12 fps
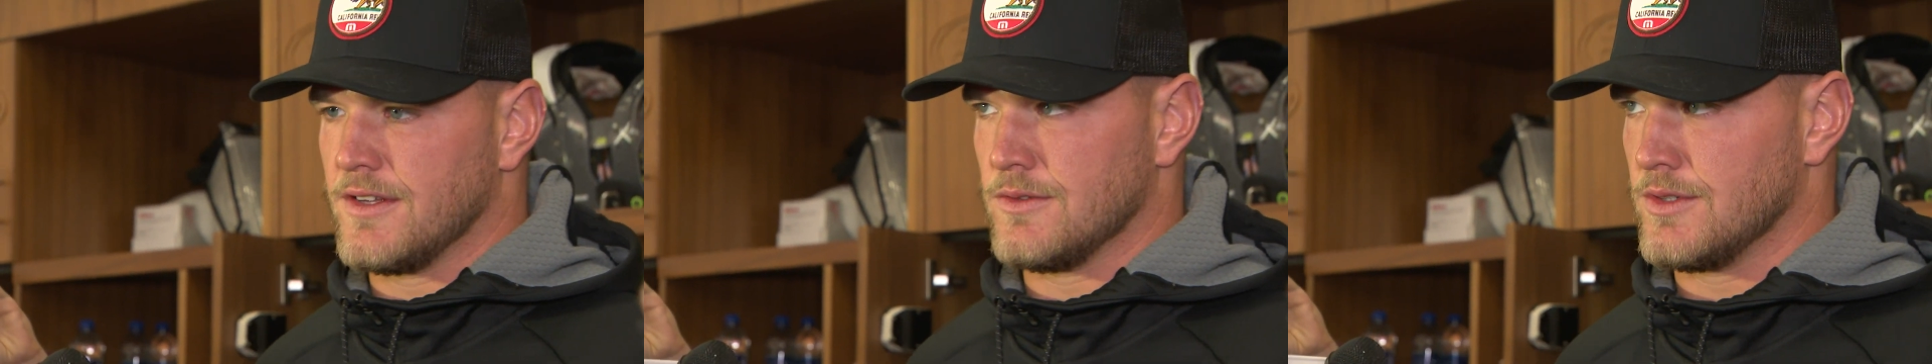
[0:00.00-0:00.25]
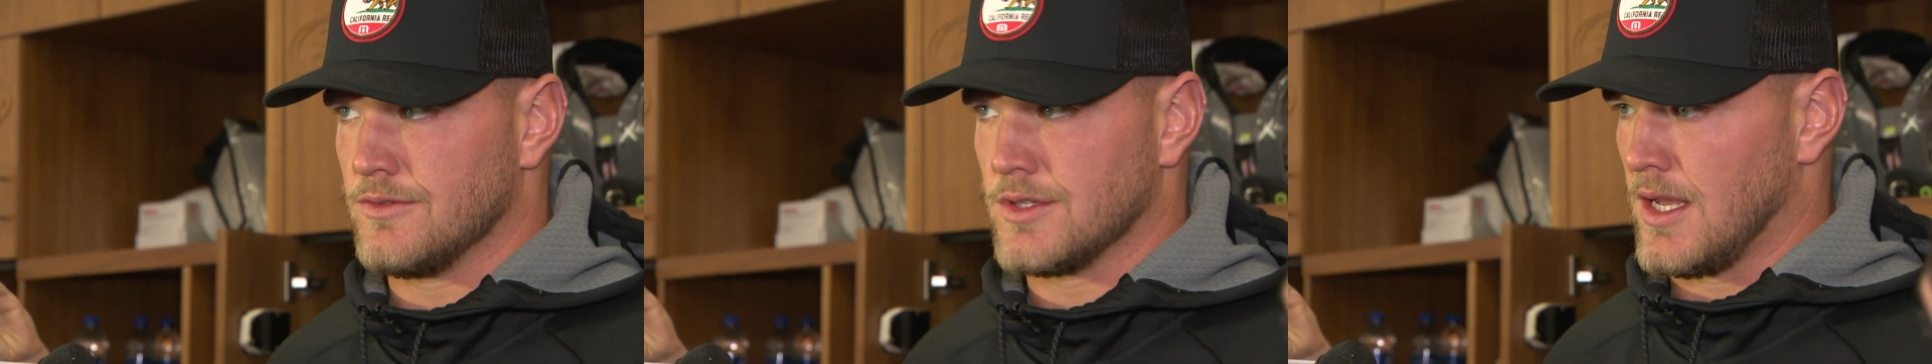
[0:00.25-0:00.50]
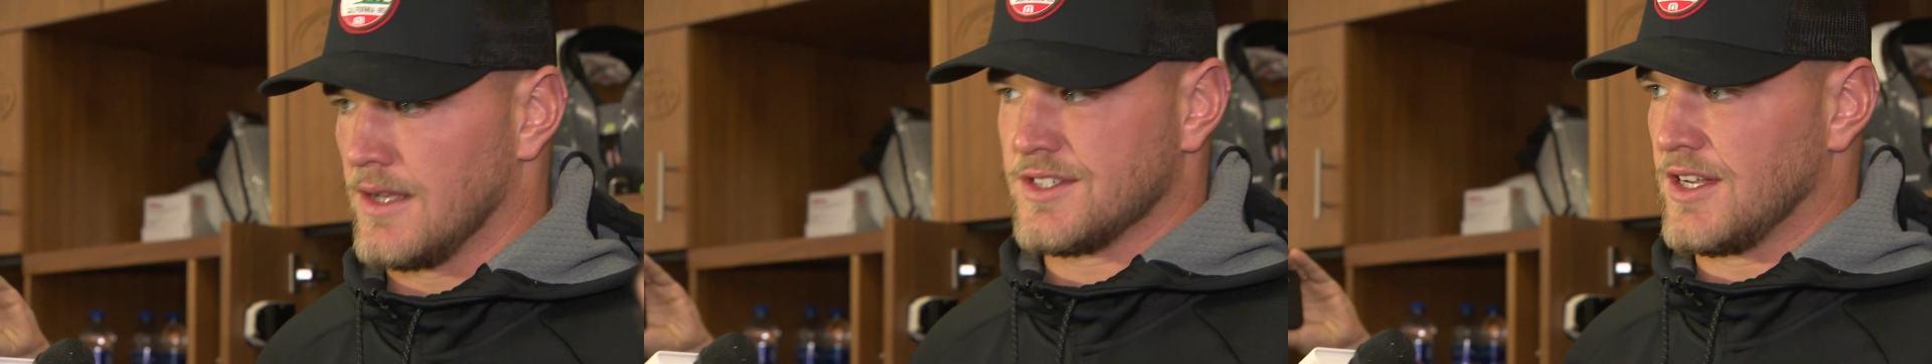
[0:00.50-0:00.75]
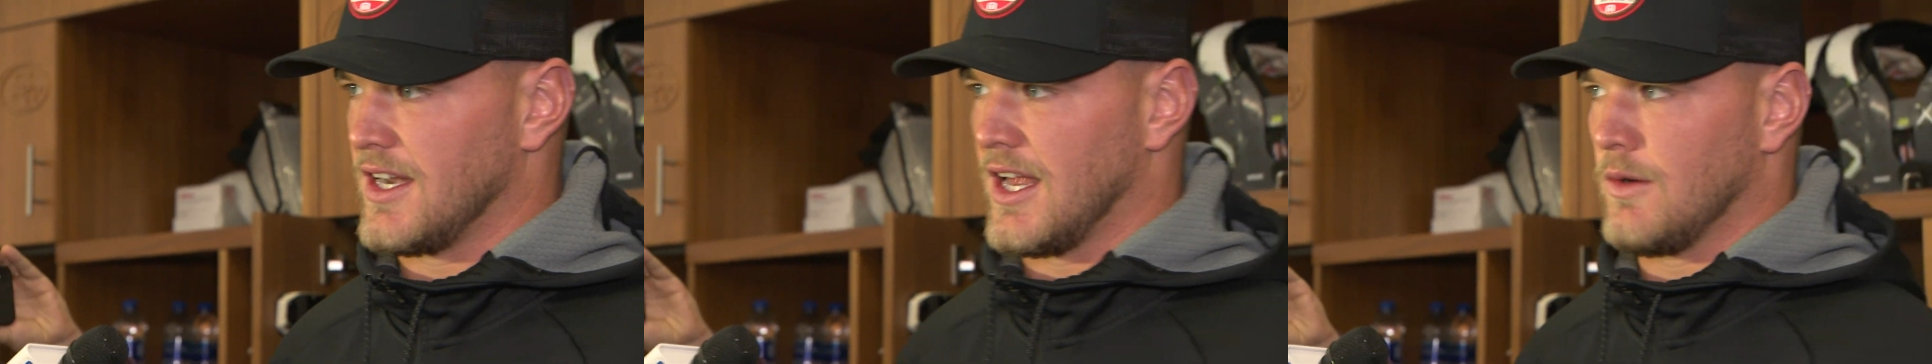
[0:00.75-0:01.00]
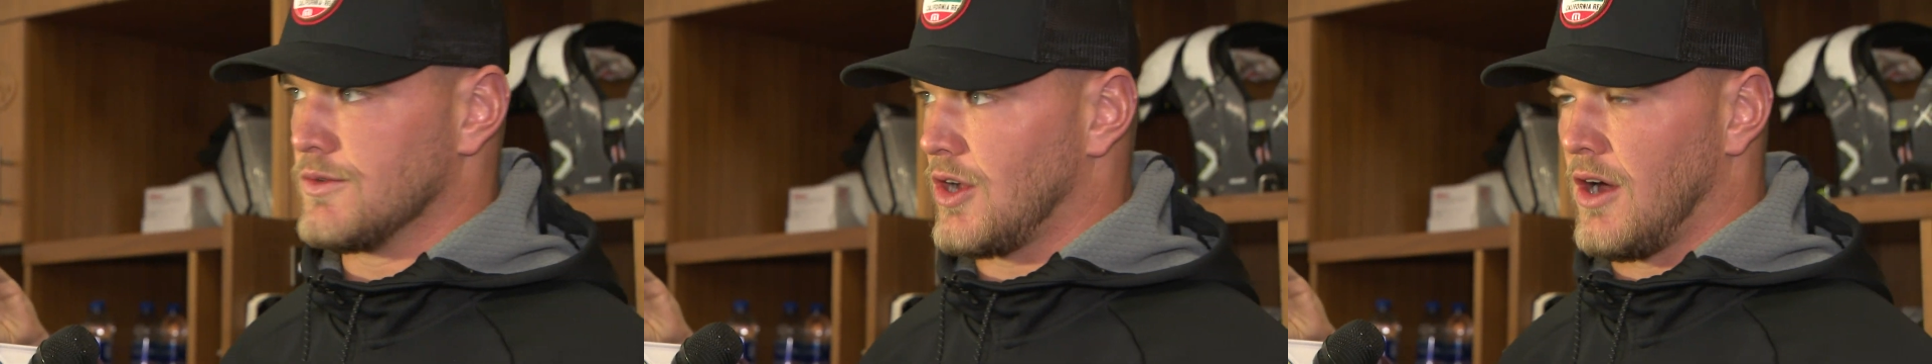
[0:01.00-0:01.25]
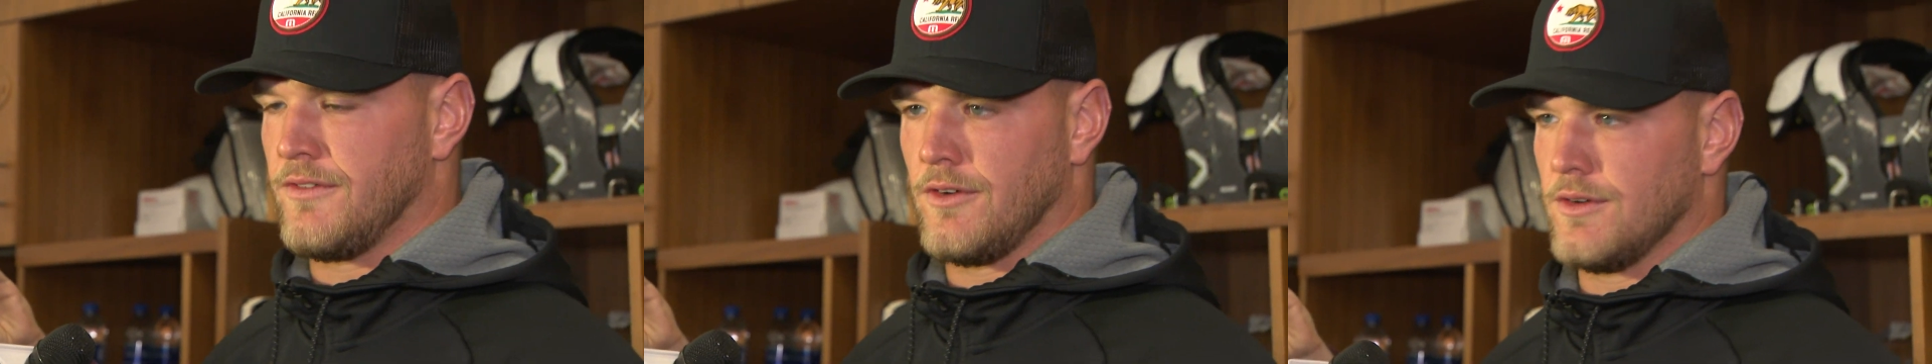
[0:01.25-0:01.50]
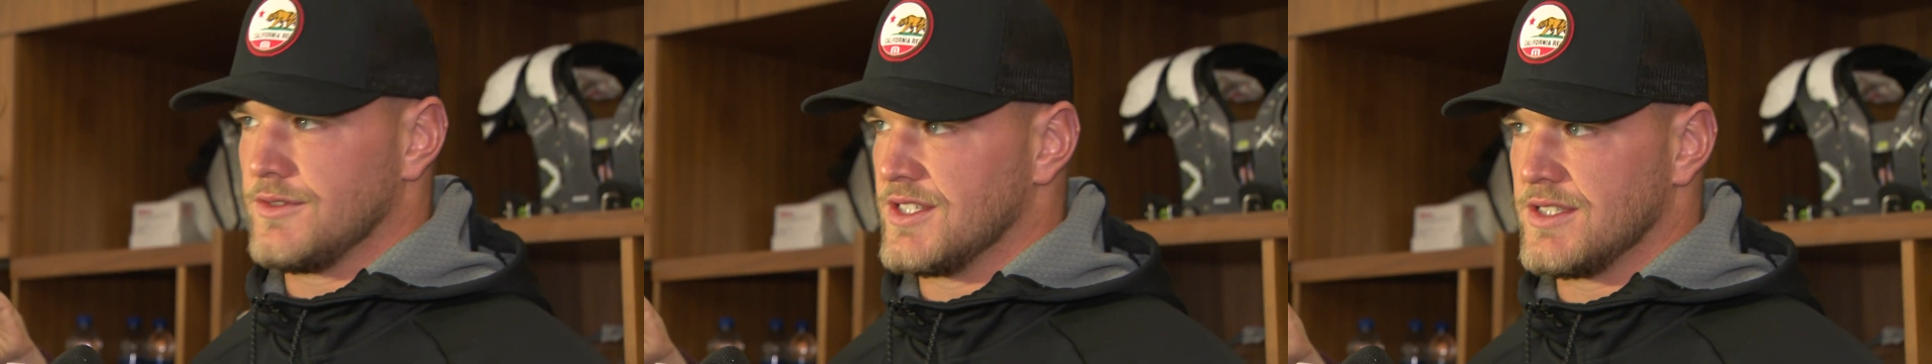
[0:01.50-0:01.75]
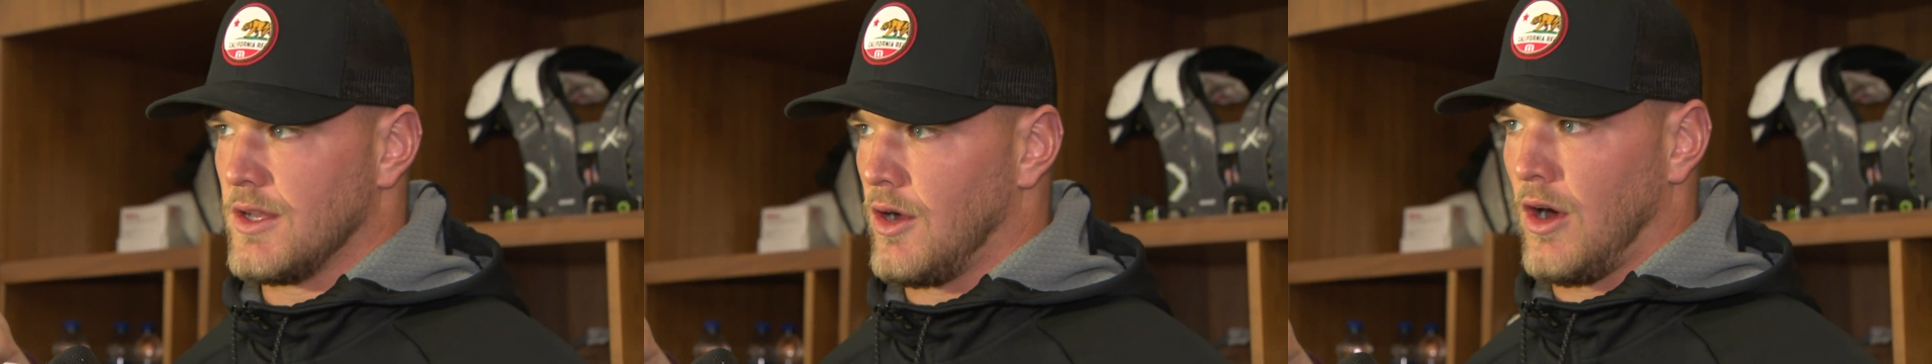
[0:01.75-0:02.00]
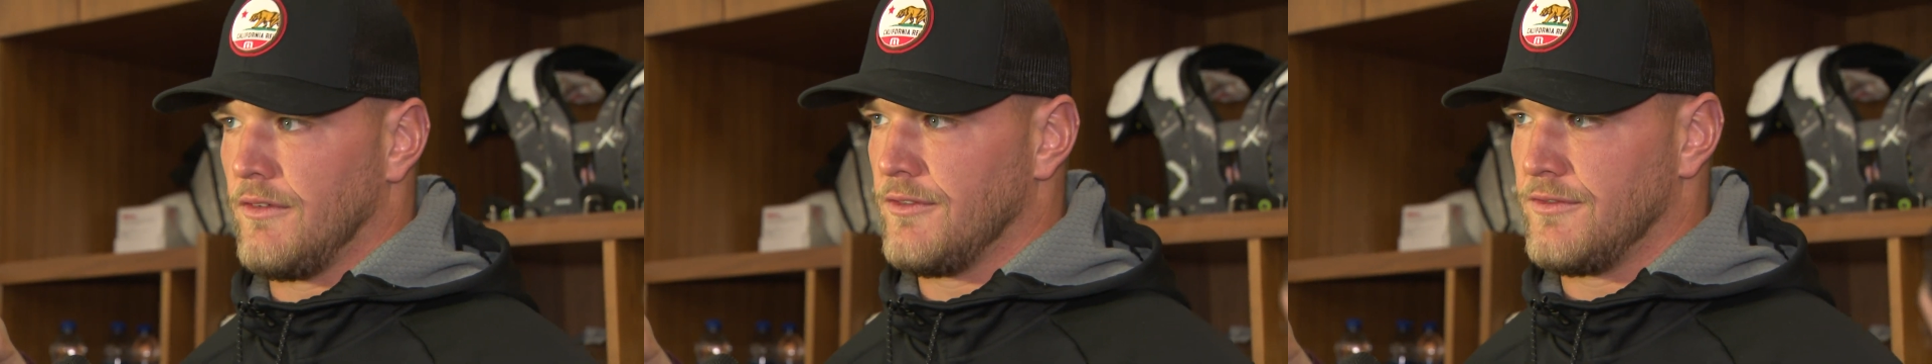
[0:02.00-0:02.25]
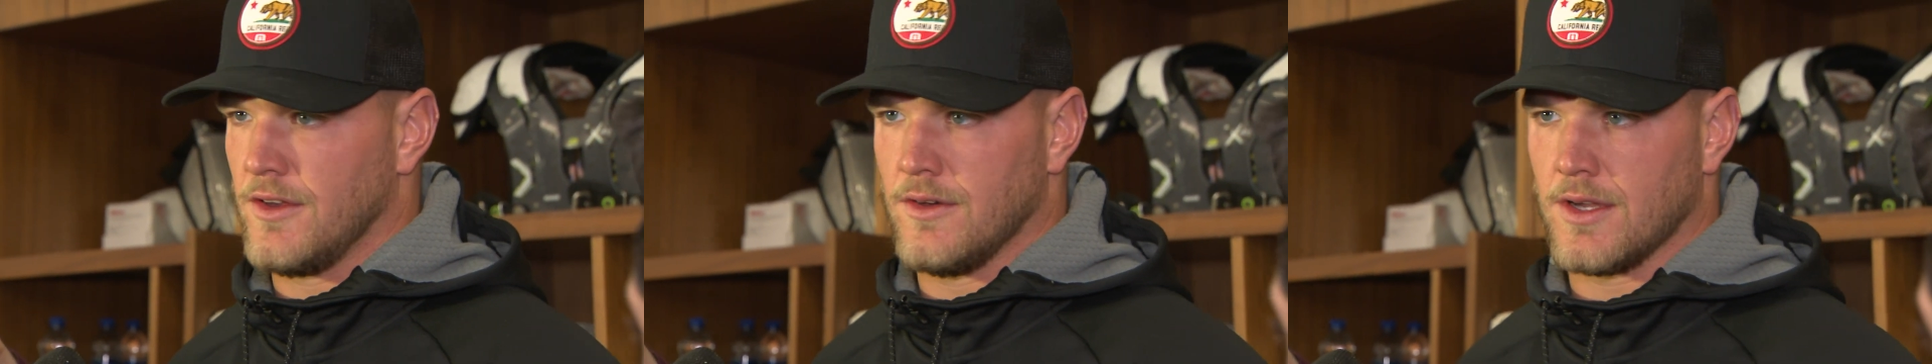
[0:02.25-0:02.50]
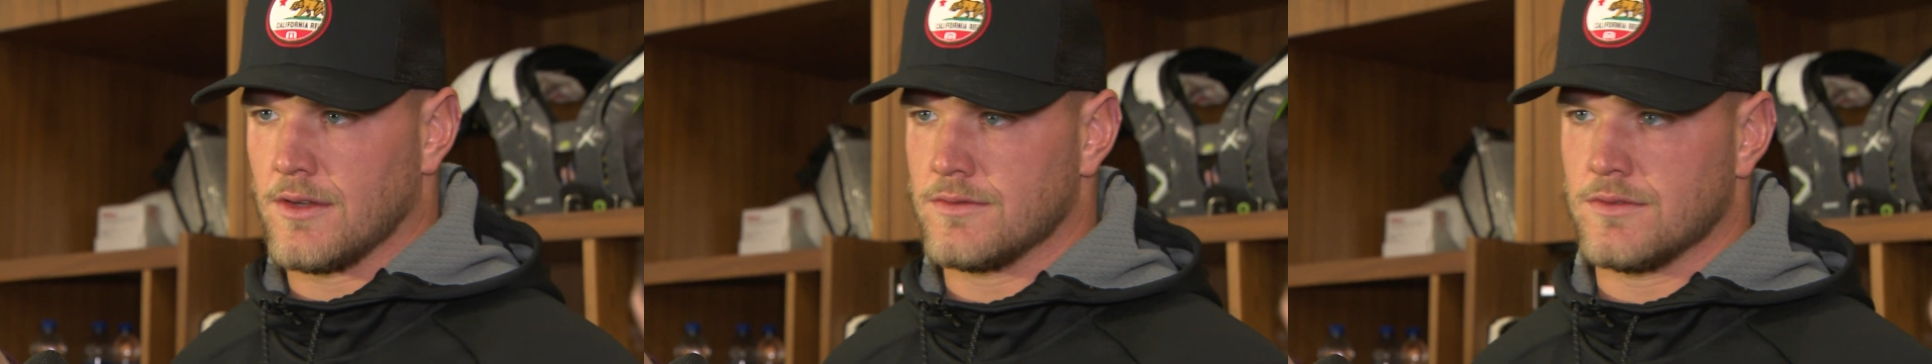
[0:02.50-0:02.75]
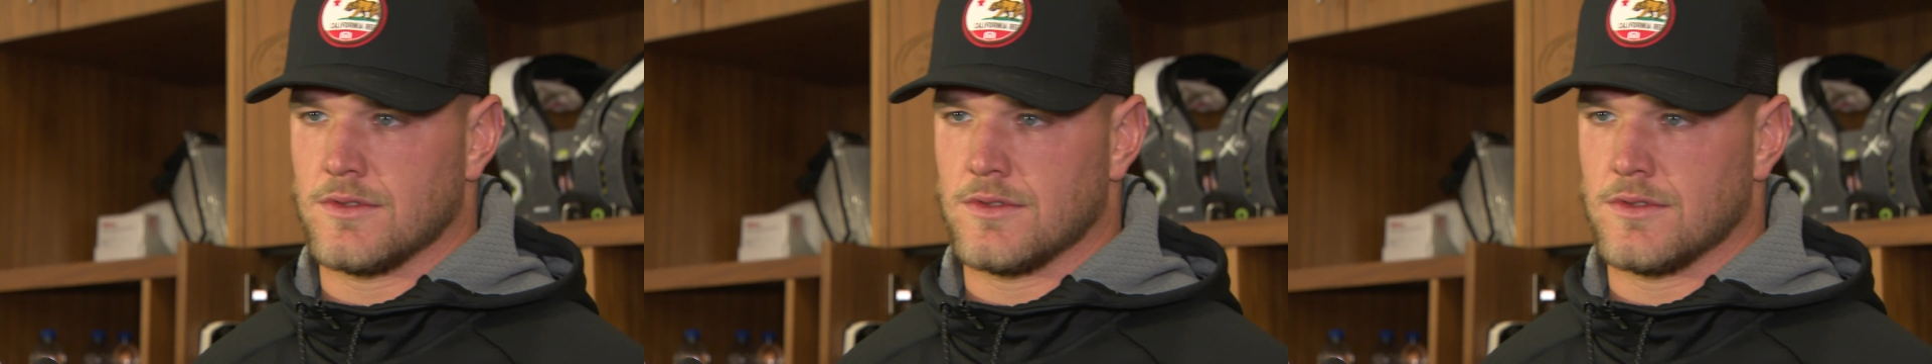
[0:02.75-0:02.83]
It, was, a uh, Sunday night was awful. It was an awful feeling.